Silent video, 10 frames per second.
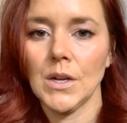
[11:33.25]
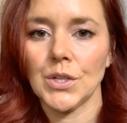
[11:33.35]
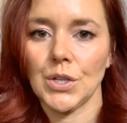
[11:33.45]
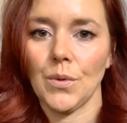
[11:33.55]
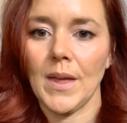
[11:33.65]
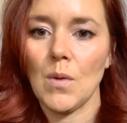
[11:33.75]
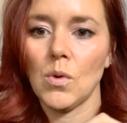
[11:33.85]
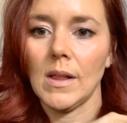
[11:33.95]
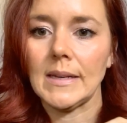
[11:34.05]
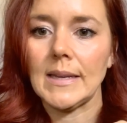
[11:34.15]
So they
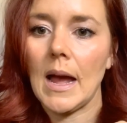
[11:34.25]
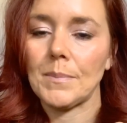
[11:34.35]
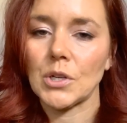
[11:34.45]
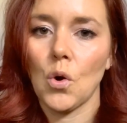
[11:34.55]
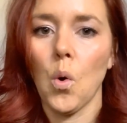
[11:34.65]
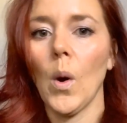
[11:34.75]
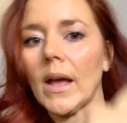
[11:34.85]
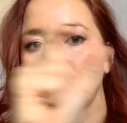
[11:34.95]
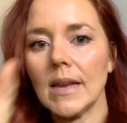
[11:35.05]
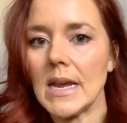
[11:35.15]
will adapt
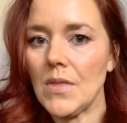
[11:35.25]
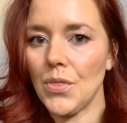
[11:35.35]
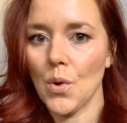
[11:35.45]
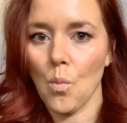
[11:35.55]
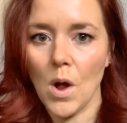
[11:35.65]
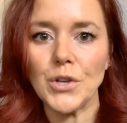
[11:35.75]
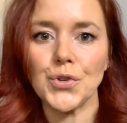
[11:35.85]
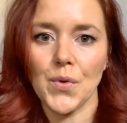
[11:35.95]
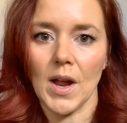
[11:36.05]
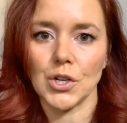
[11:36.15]
quickly in the one
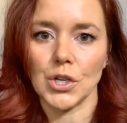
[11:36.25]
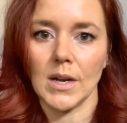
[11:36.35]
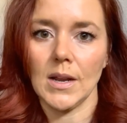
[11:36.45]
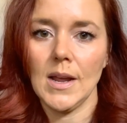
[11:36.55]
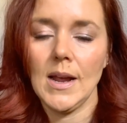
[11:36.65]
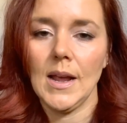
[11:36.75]
direction